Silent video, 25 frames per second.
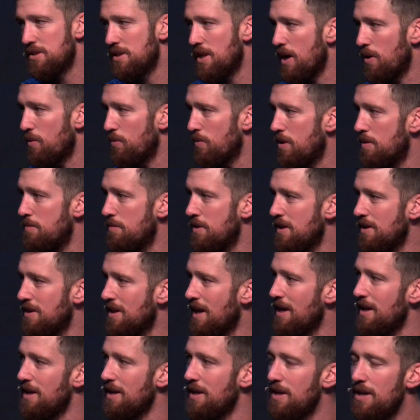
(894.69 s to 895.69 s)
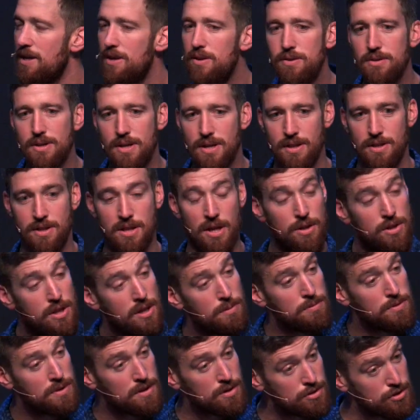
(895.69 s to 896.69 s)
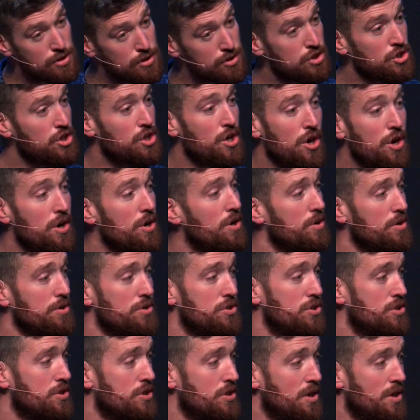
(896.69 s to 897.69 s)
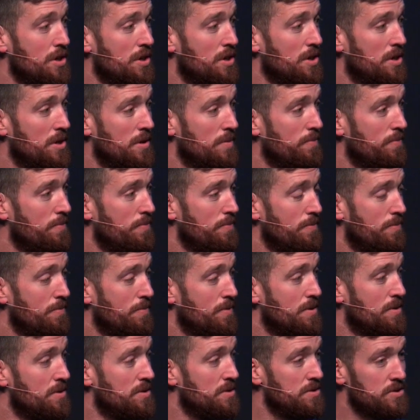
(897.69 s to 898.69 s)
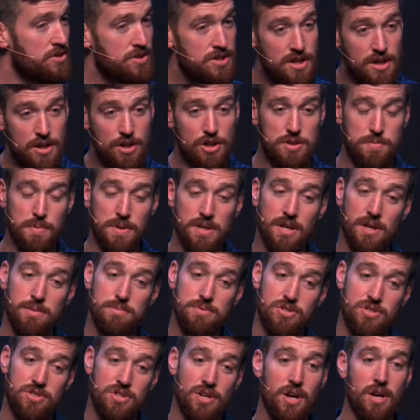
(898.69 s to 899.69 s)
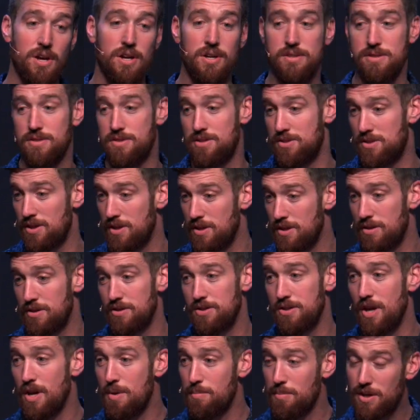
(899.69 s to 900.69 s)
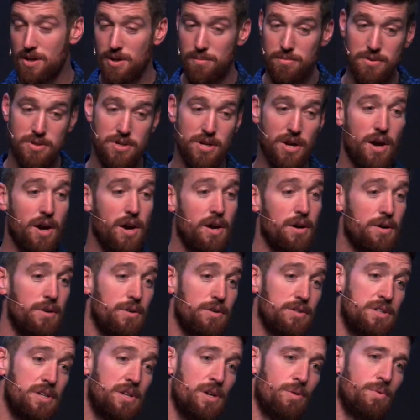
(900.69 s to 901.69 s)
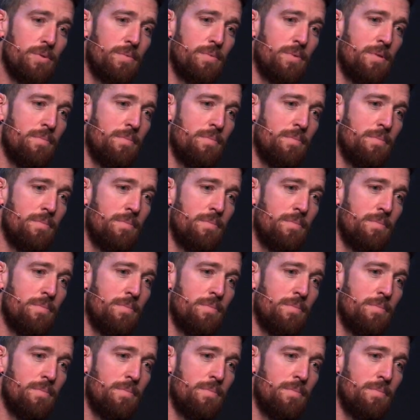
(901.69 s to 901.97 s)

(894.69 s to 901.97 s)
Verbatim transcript: and that remedy and that healing, they, are the church. Sinners become sons, sinners become daughters, and they were